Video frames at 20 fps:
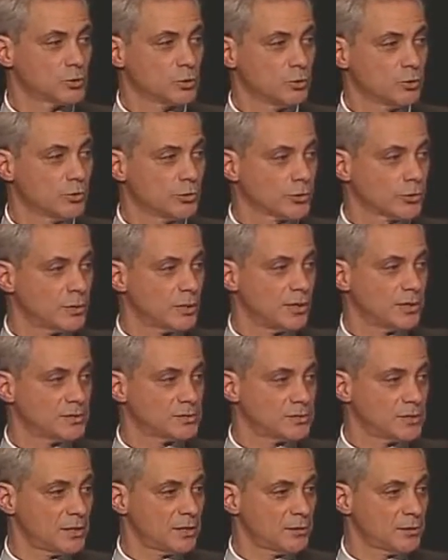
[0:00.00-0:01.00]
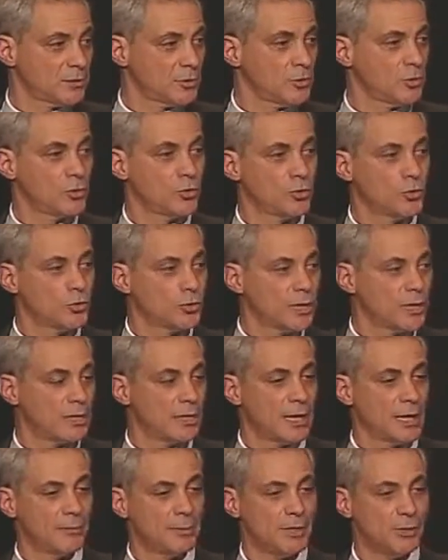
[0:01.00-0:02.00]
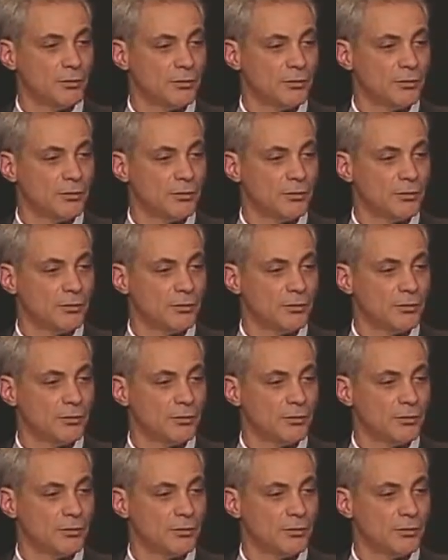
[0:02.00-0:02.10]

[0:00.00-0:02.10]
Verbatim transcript: who their clients are, who they lobby,